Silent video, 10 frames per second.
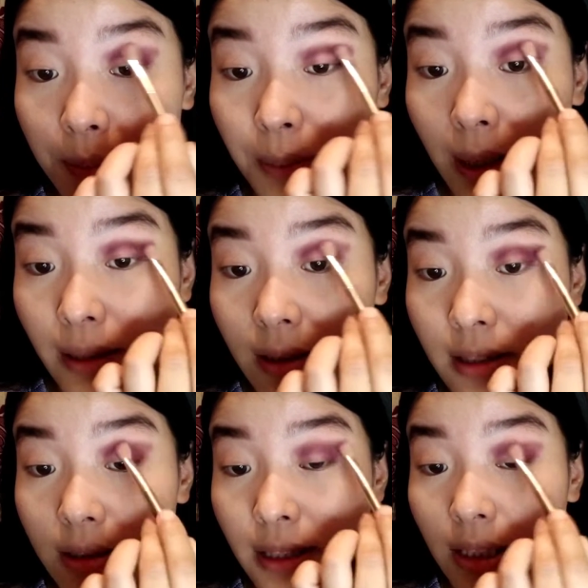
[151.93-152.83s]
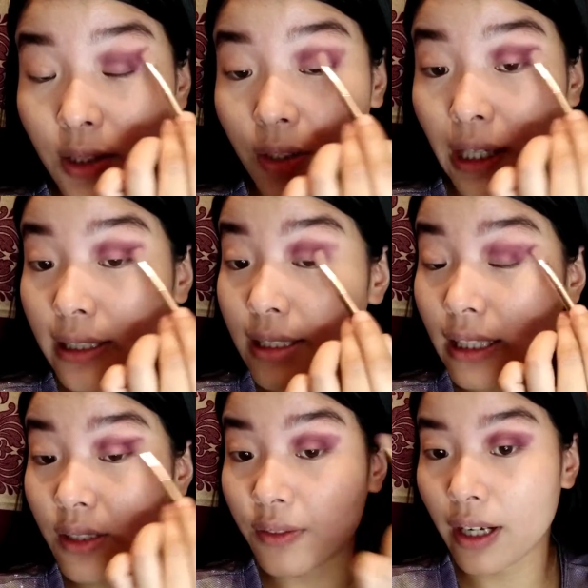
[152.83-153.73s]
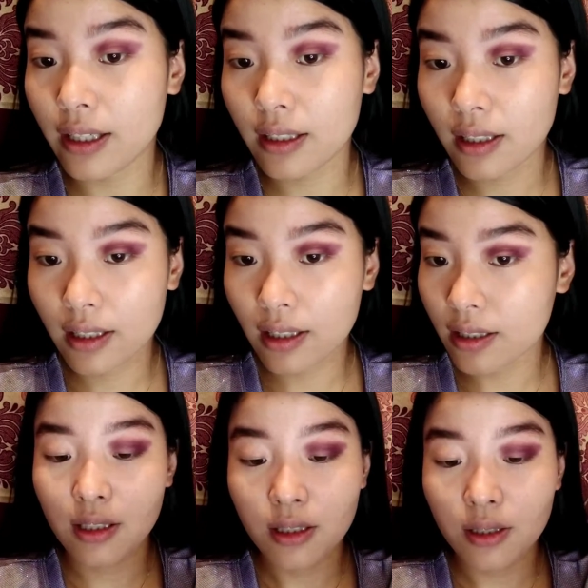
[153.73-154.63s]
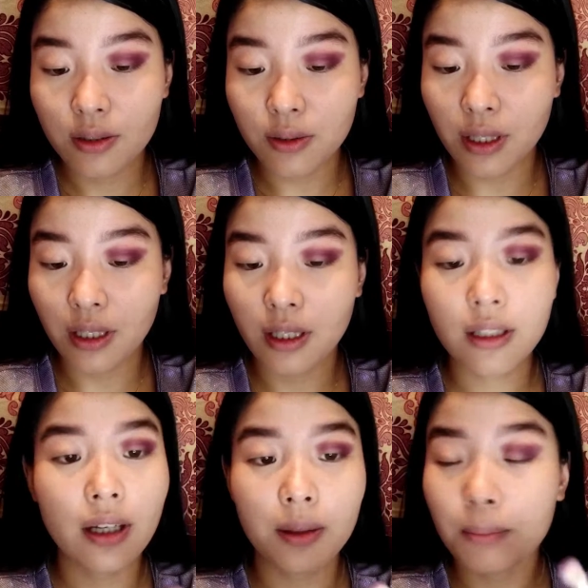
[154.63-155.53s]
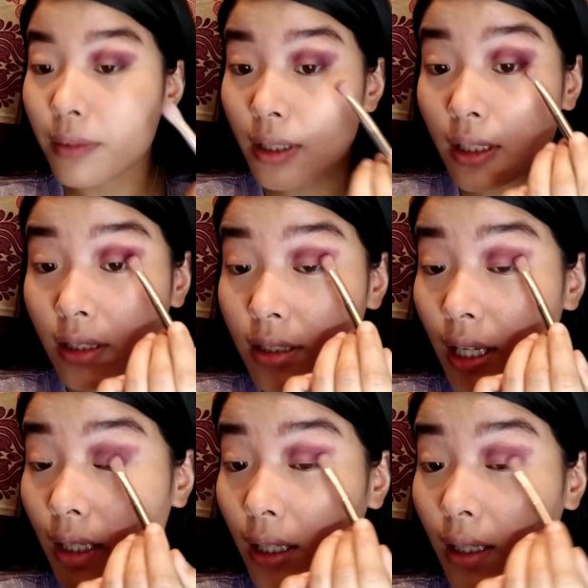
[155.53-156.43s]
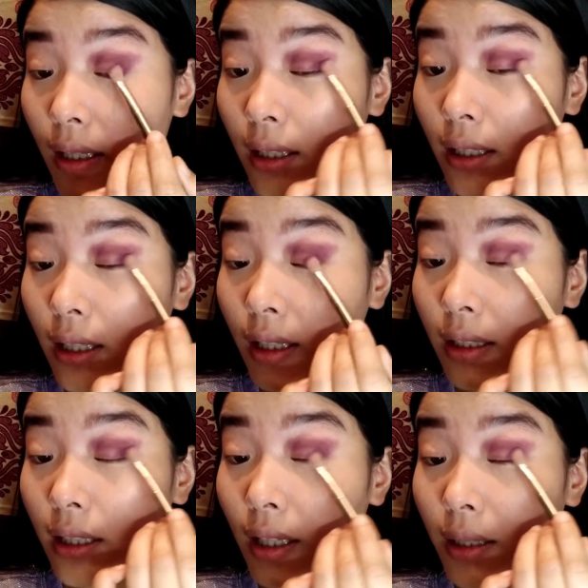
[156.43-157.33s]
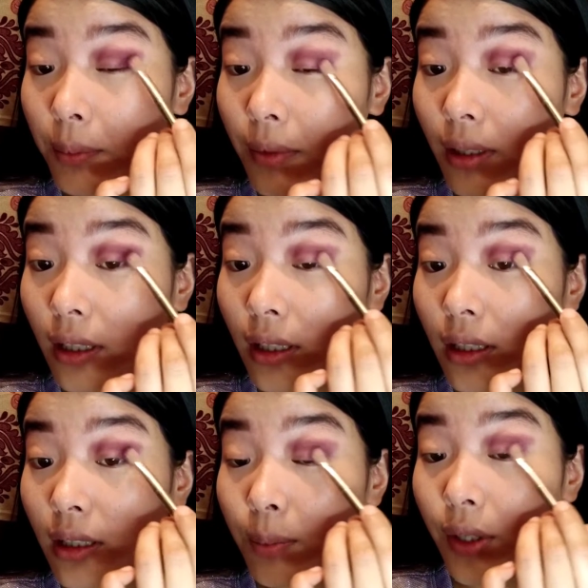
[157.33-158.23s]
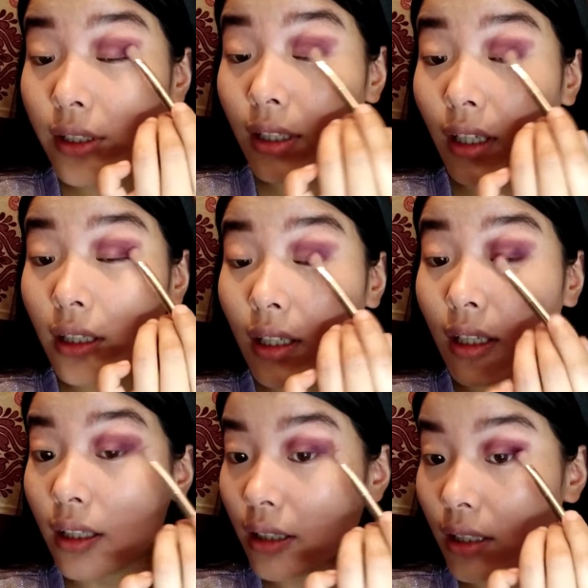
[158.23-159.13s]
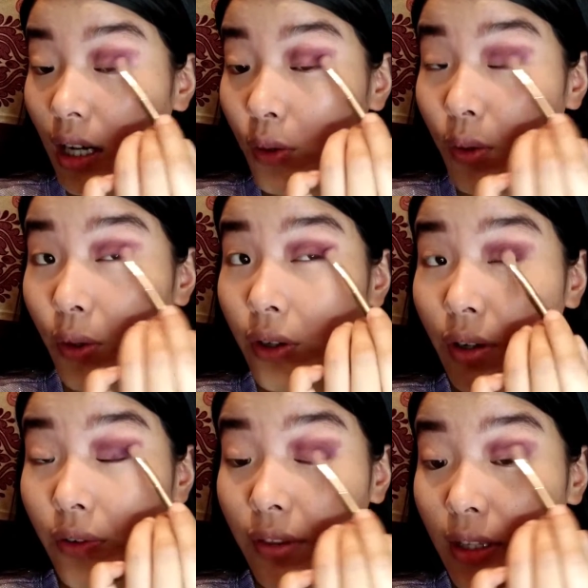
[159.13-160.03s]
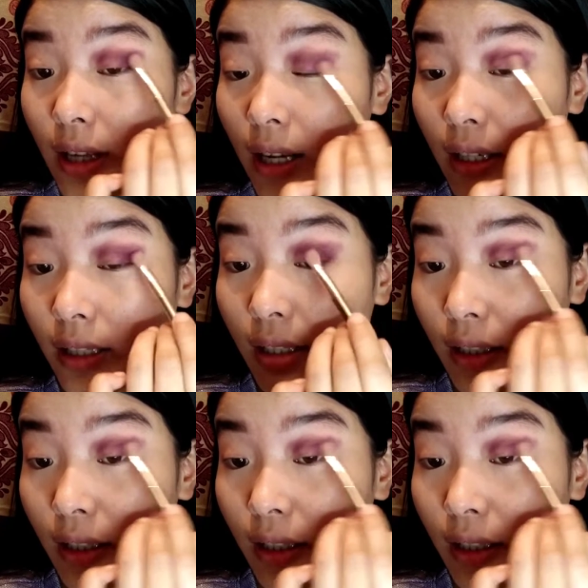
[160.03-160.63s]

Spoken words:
Blend till you get satisfied. So again I am taking and then pressing it in the outer corner of this eye